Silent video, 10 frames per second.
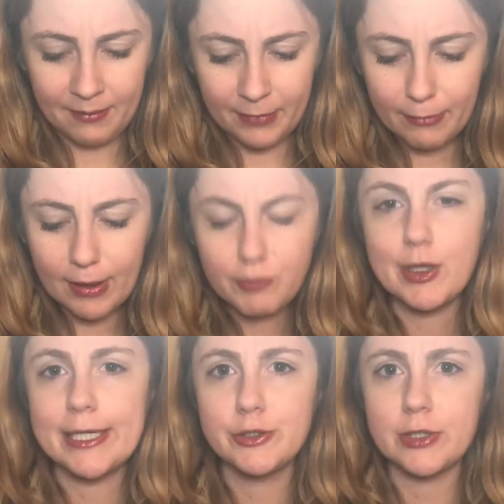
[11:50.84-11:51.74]
We run
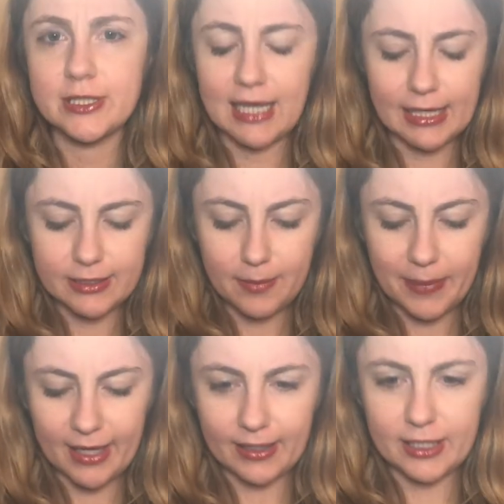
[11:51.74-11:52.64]
pretty true to size on
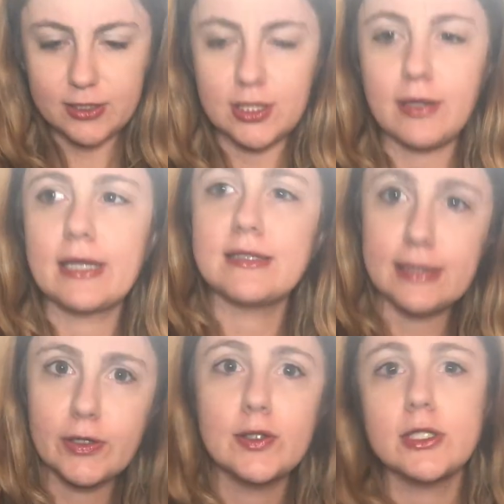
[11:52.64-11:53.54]
panties, so like
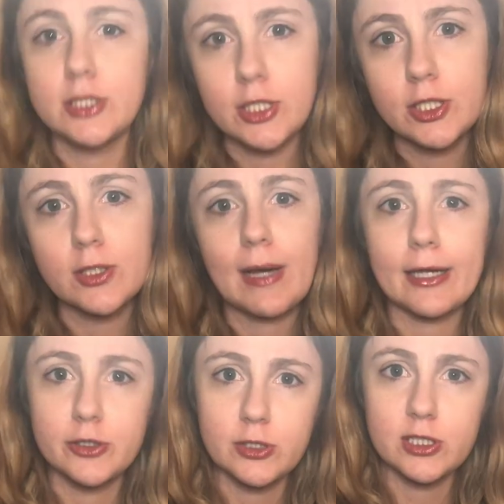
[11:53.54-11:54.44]
0 to 2,
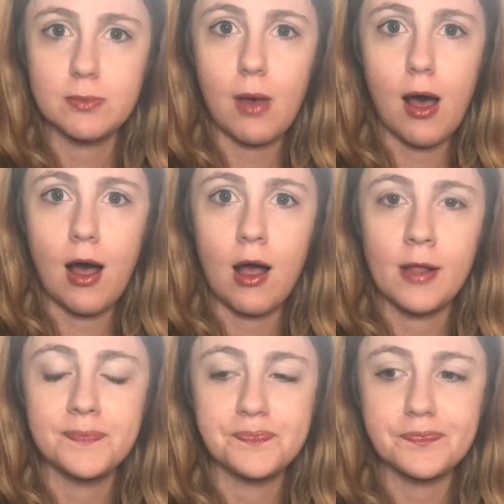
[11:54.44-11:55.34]
extra small,